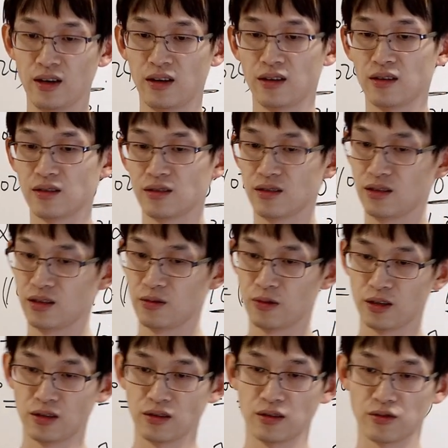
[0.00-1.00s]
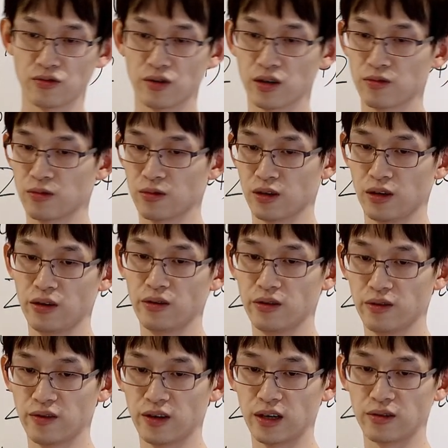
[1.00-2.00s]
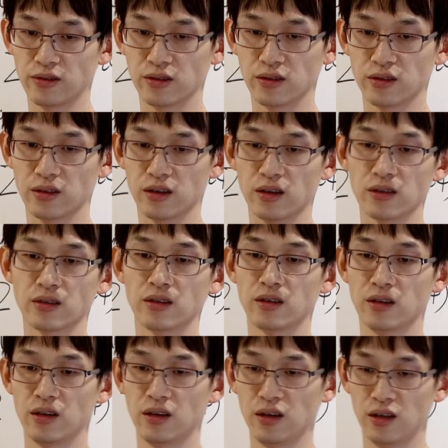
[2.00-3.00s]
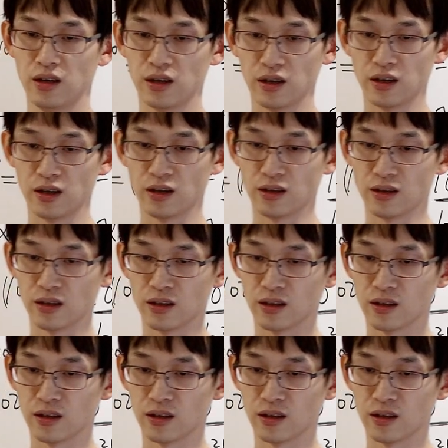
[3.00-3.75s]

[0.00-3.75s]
and then see whether the drug will kill the virus or not, and